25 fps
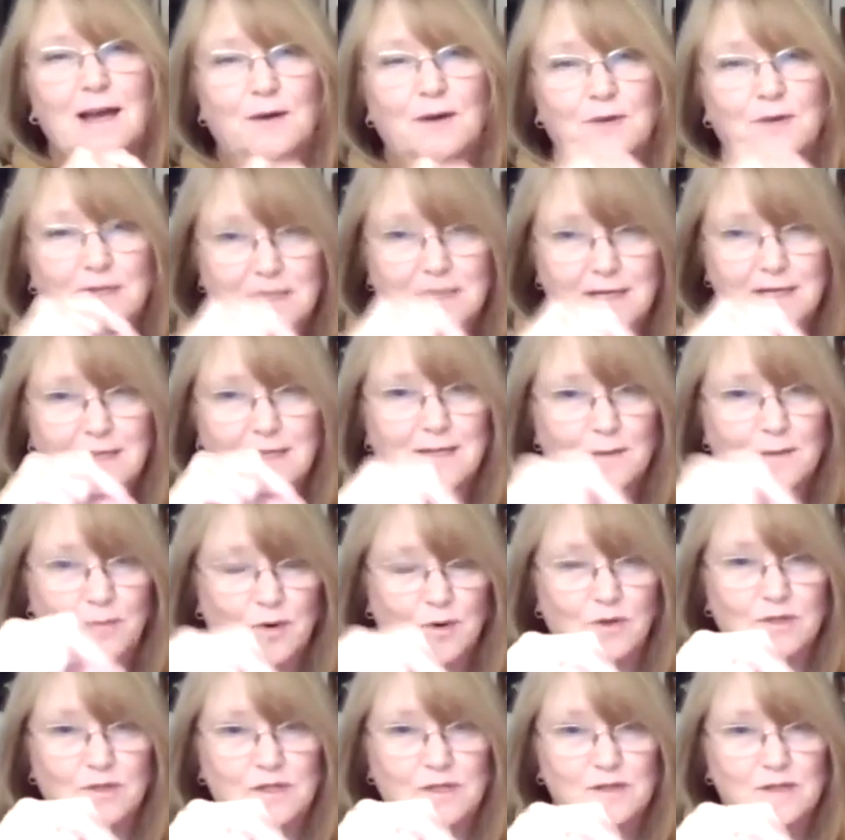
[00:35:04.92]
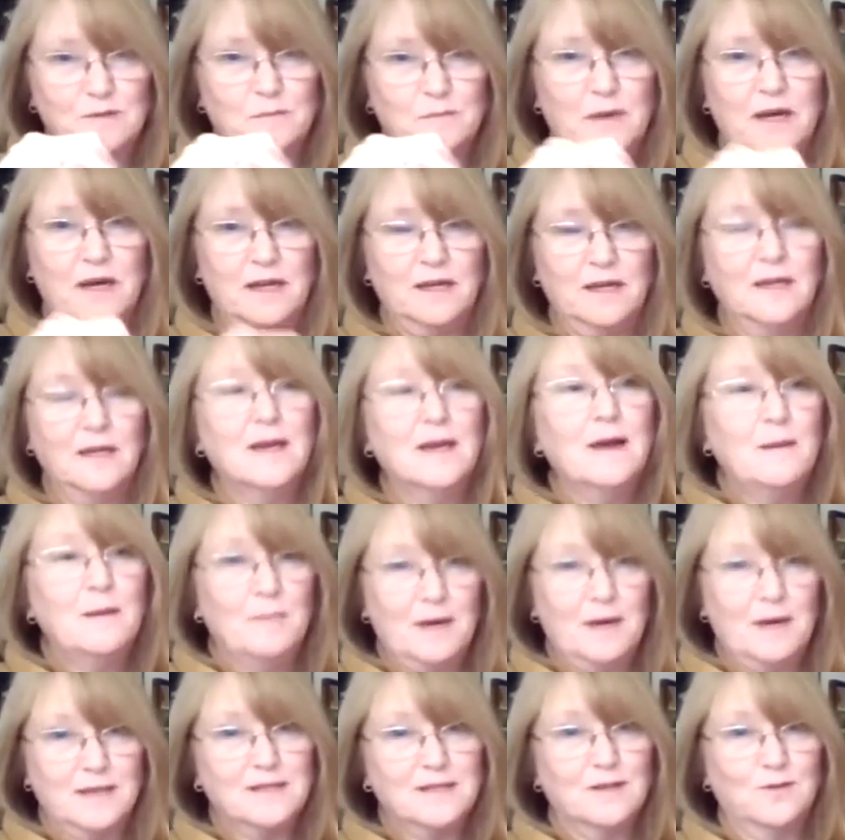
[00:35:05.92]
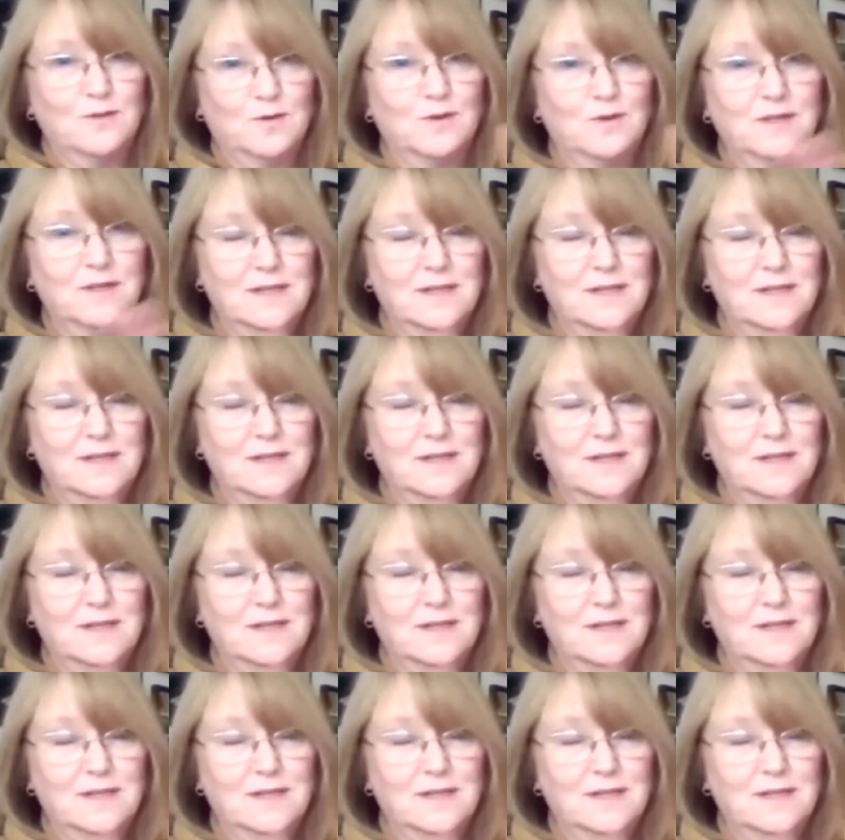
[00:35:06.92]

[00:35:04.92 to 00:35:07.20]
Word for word: data boxes by passing all